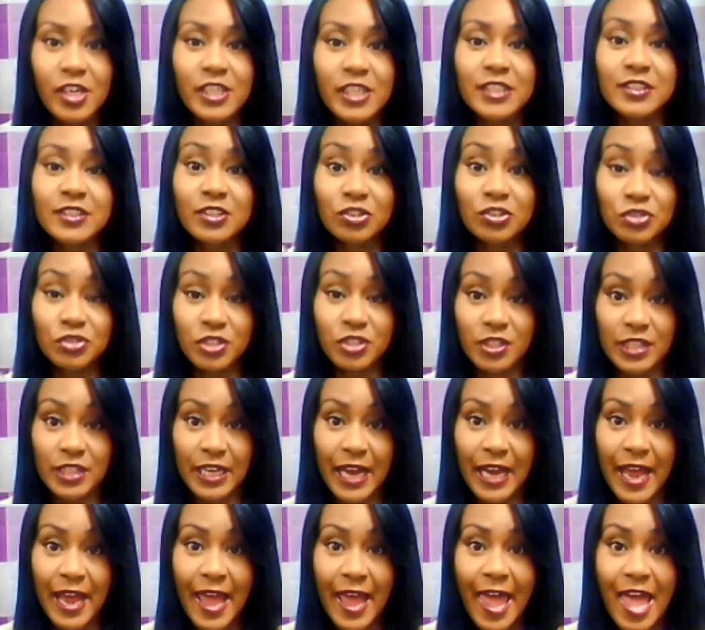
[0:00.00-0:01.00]
is the drill
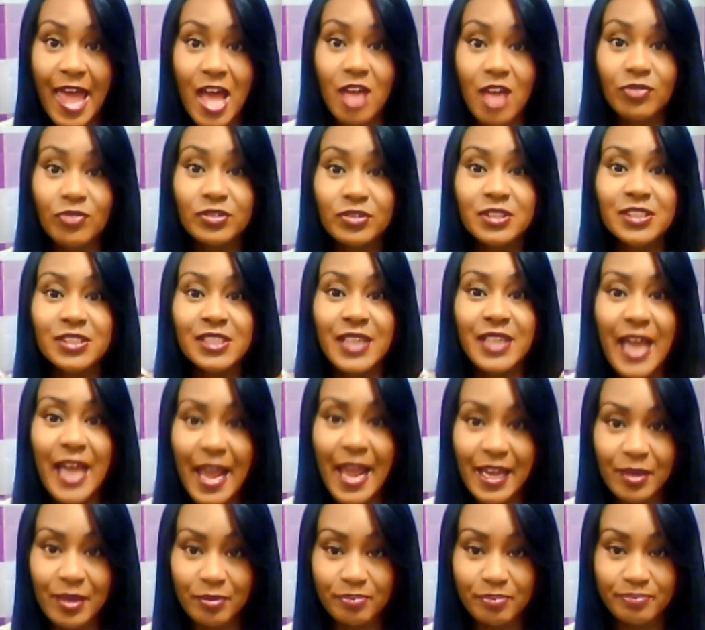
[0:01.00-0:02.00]
that I have
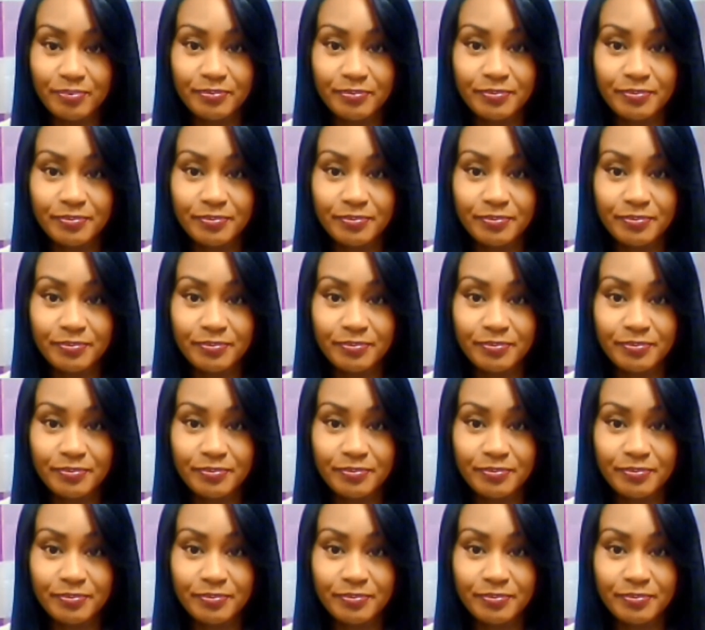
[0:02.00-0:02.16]
today.